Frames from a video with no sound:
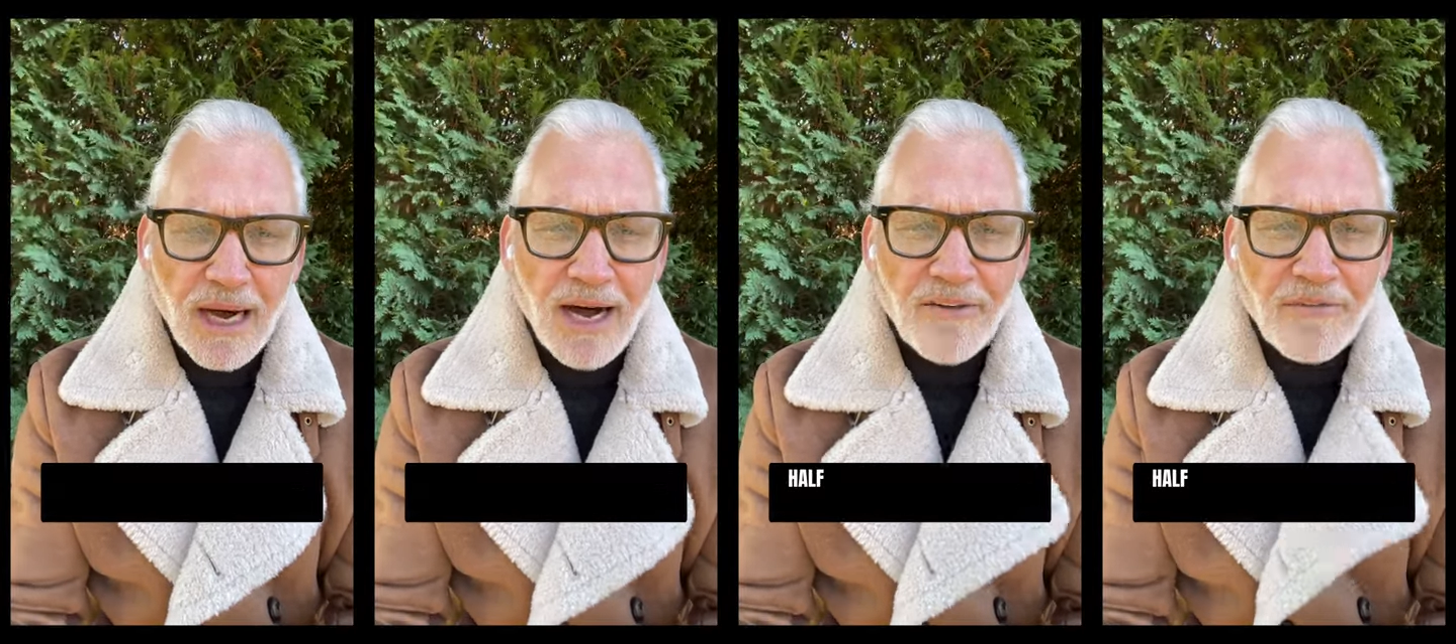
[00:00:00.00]

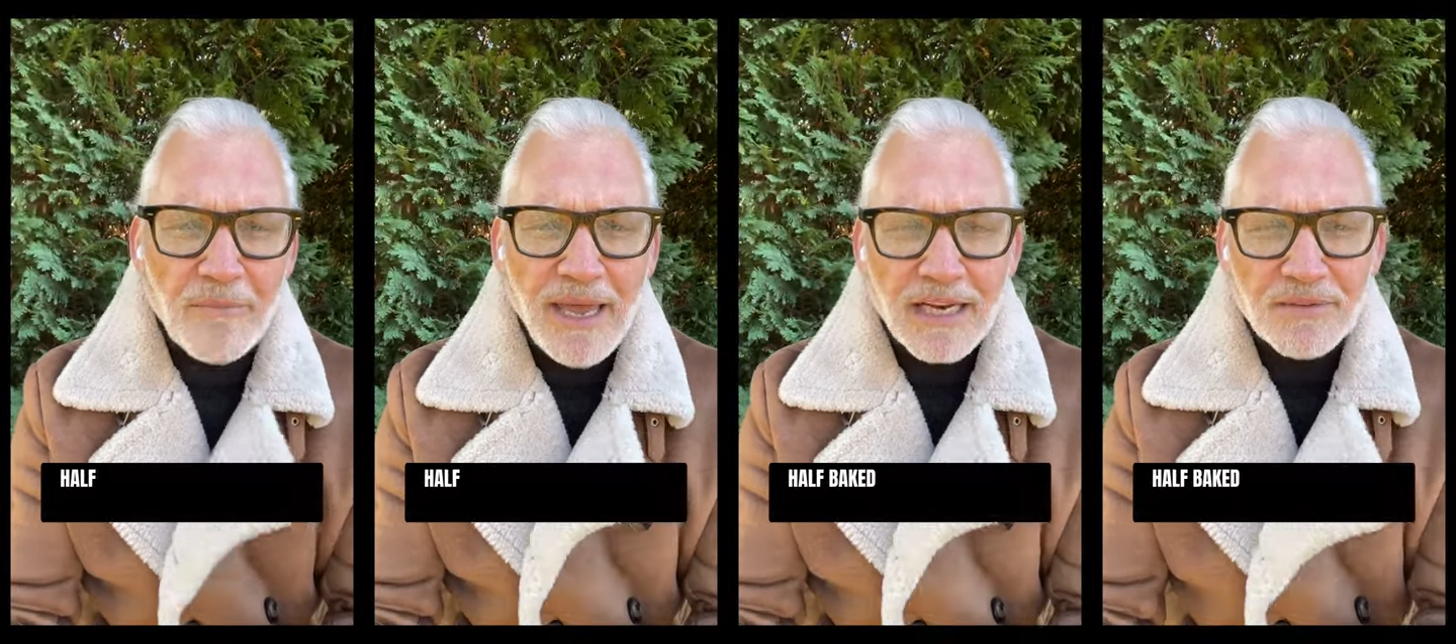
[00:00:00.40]
half
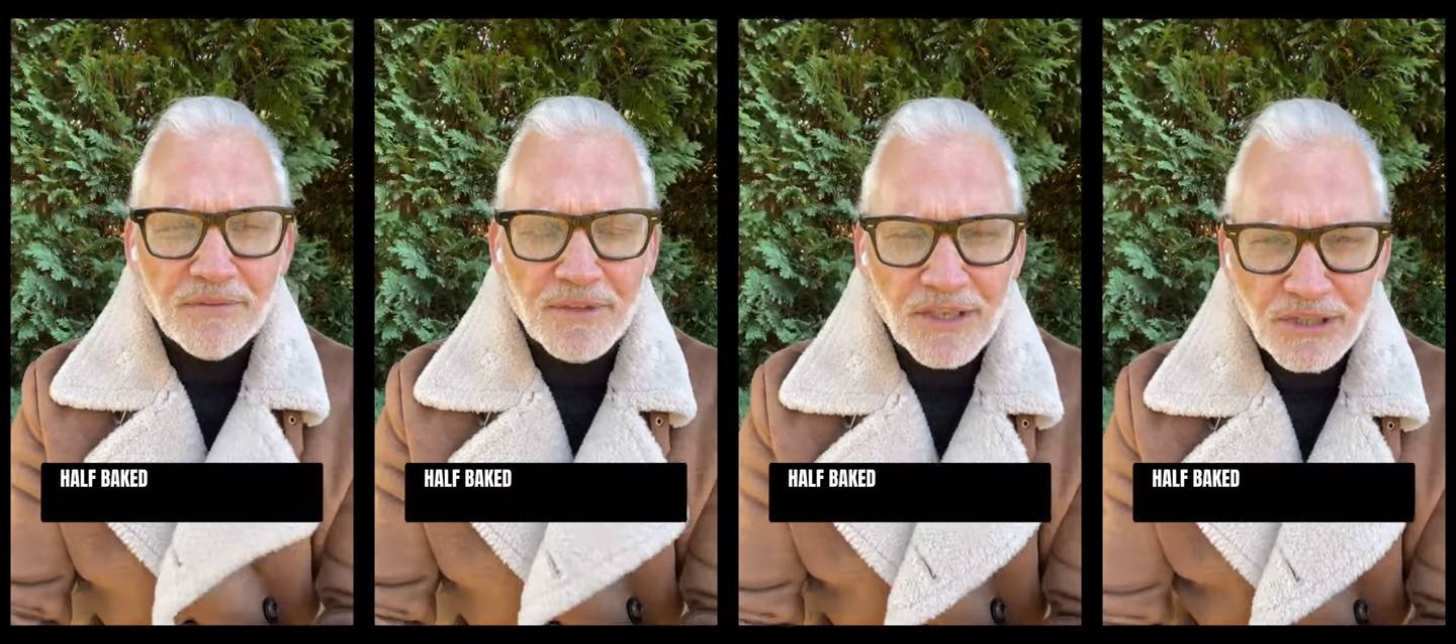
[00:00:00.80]
baked
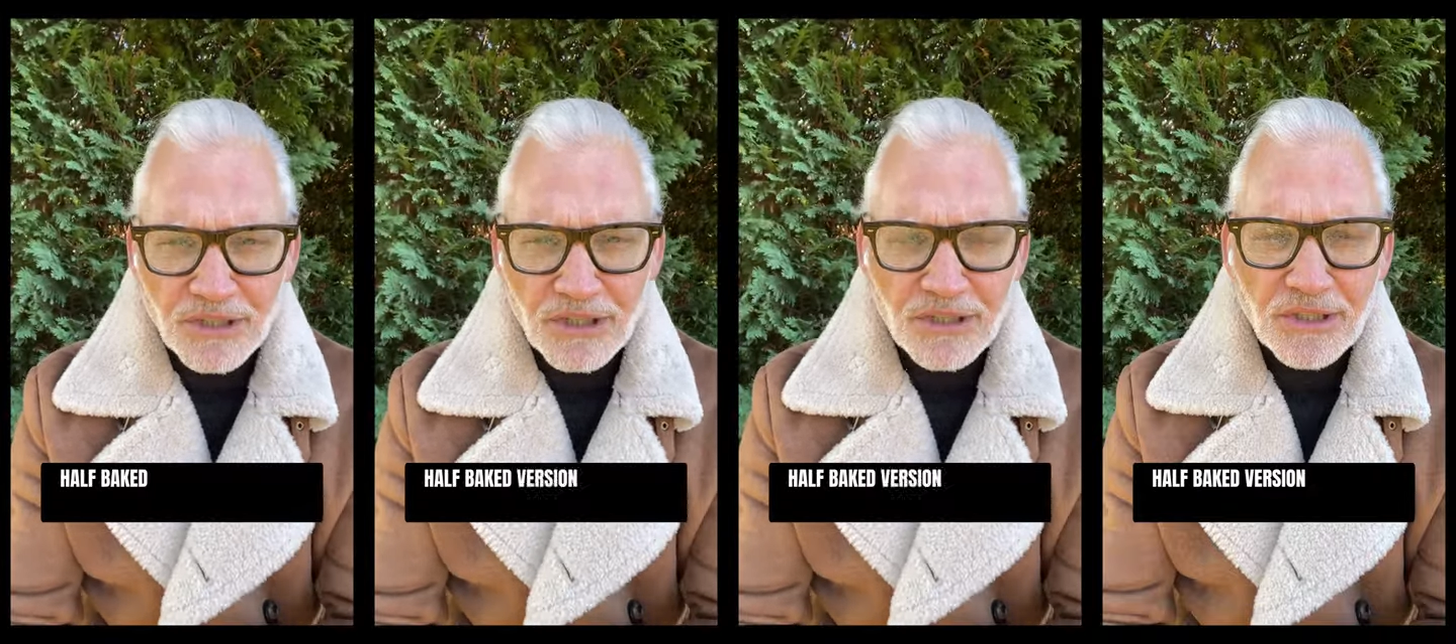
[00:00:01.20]

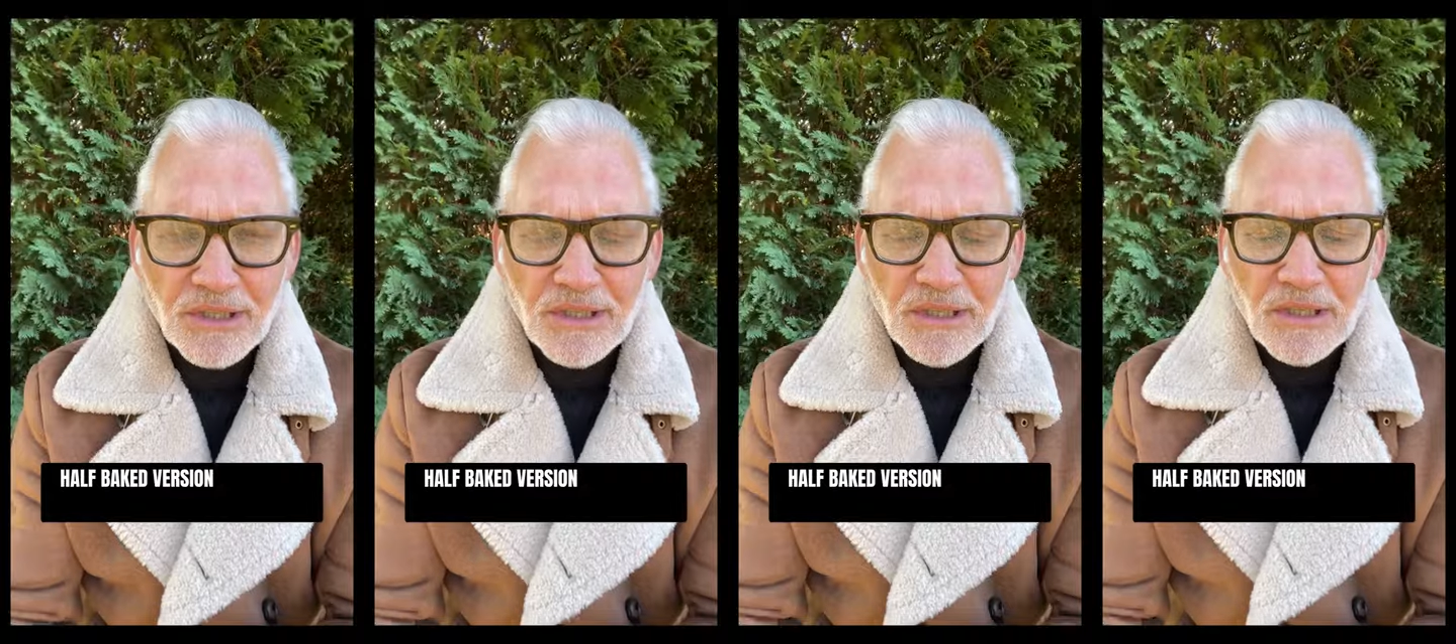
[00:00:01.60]

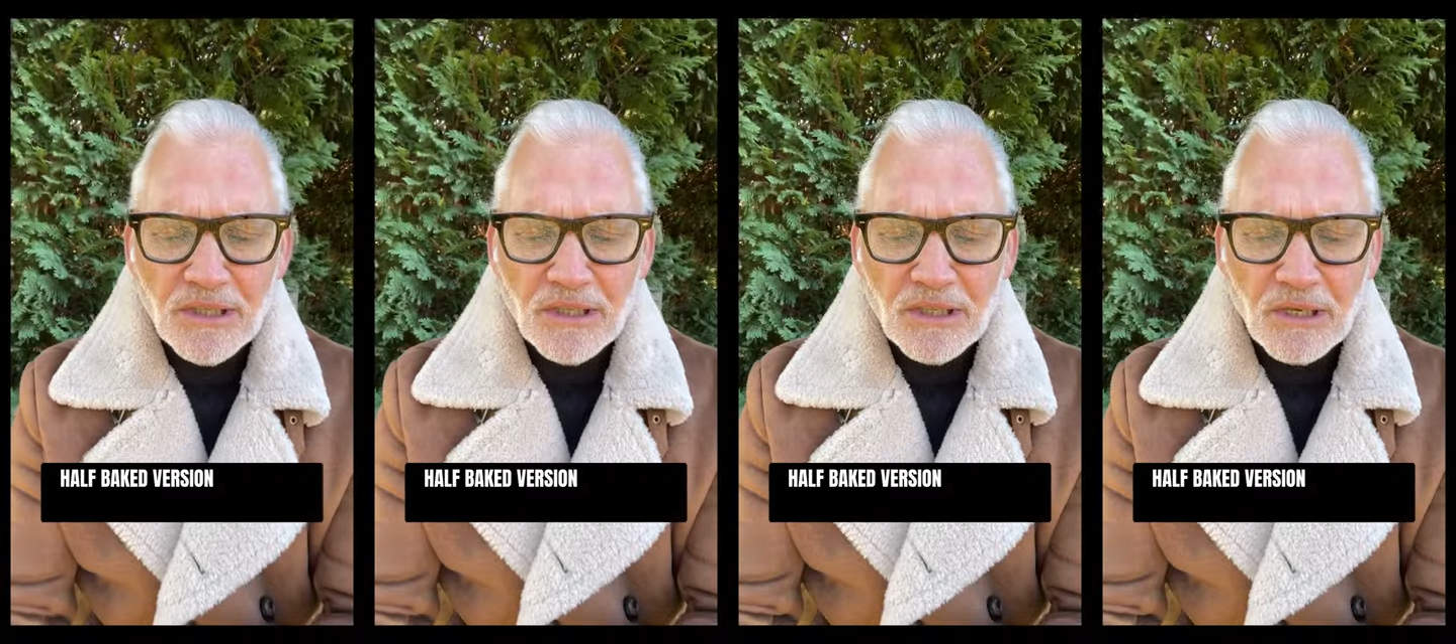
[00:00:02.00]

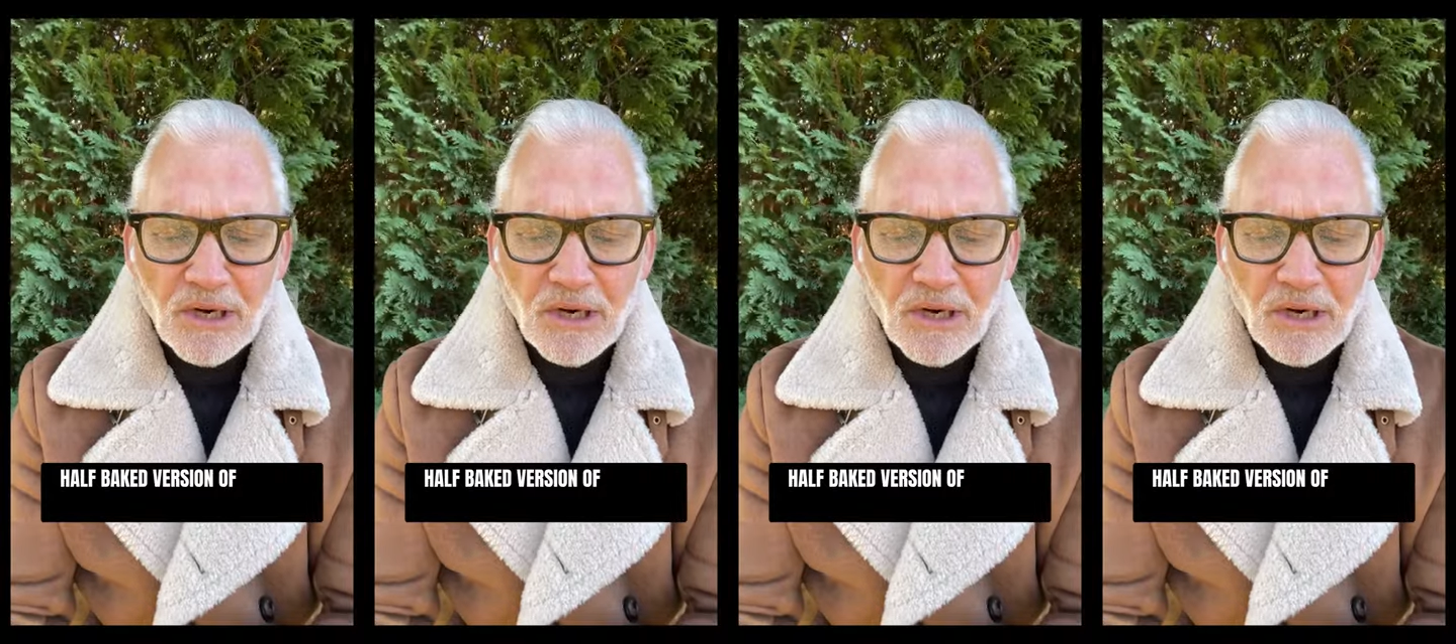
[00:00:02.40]
version